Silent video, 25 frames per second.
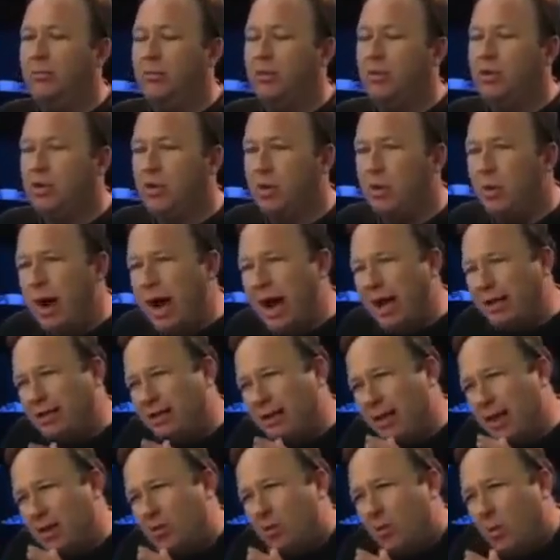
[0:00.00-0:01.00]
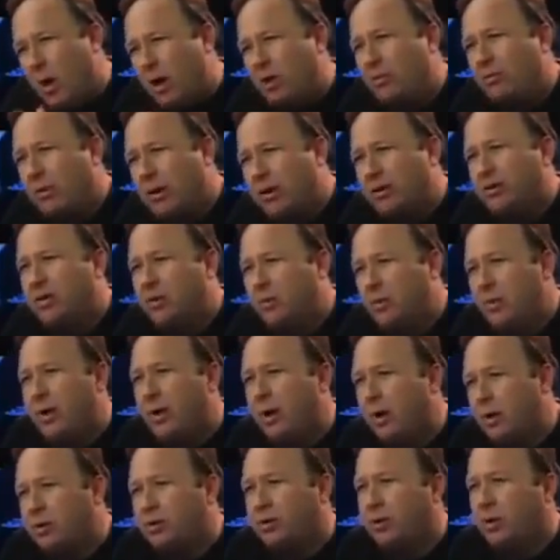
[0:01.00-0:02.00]
So I think one reason we
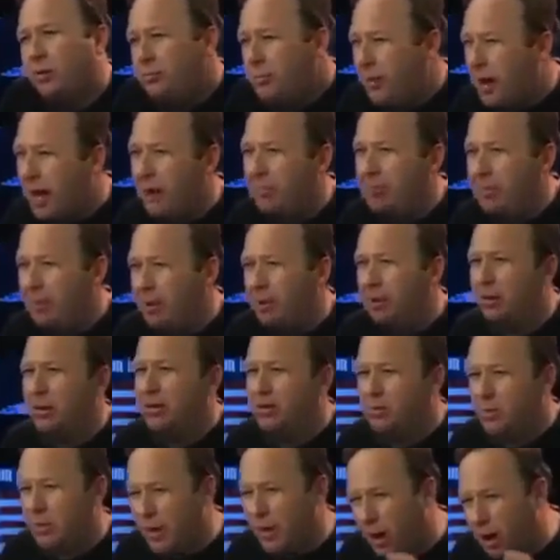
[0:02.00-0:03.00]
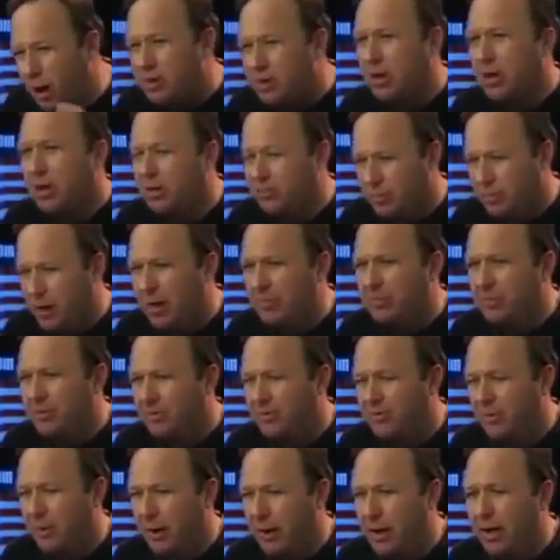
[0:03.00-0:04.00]
are so popular is we are
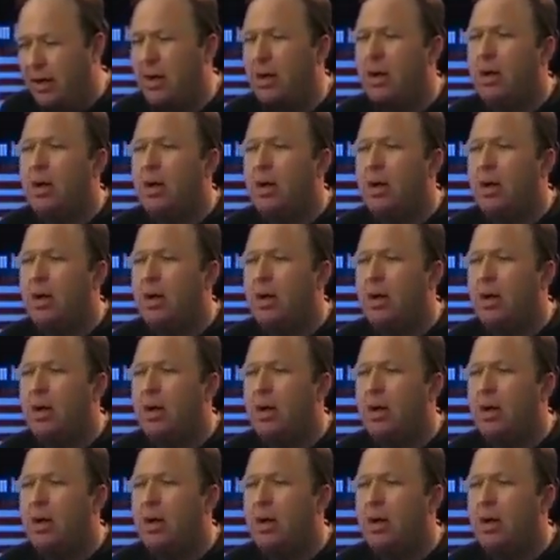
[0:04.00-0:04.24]
teleprompter-free,